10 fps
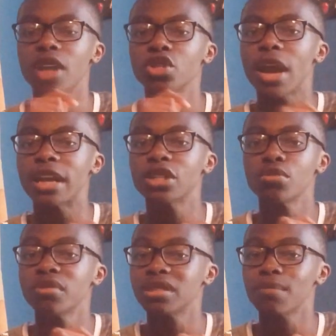not try to
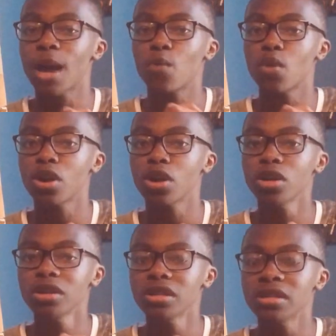twist my
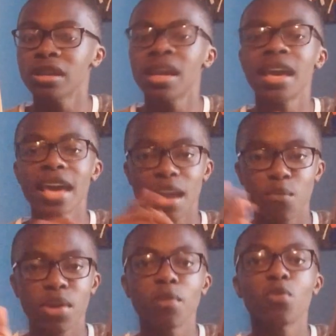words,
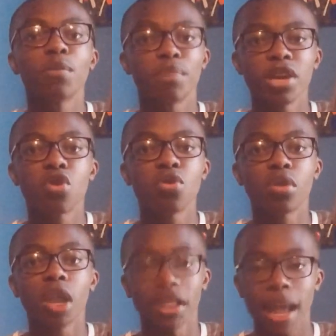and we will be
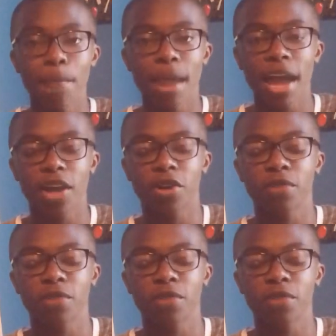cool on that manner.